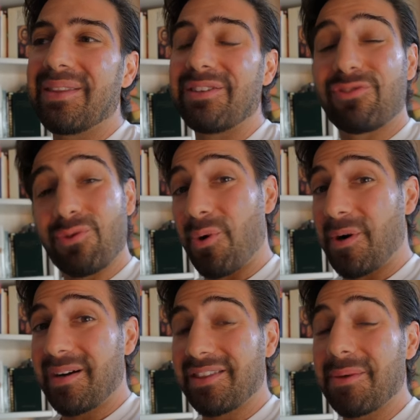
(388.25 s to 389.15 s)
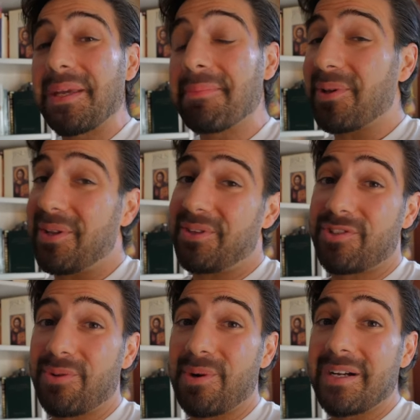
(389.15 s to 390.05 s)
the shore and the people on the
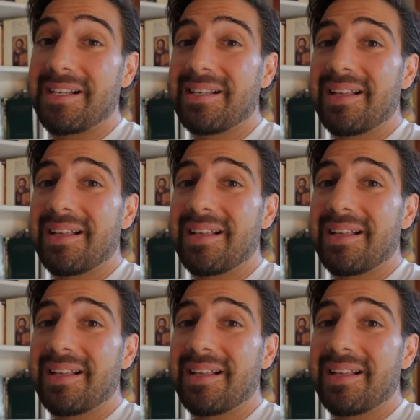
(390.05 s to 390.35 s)
shore?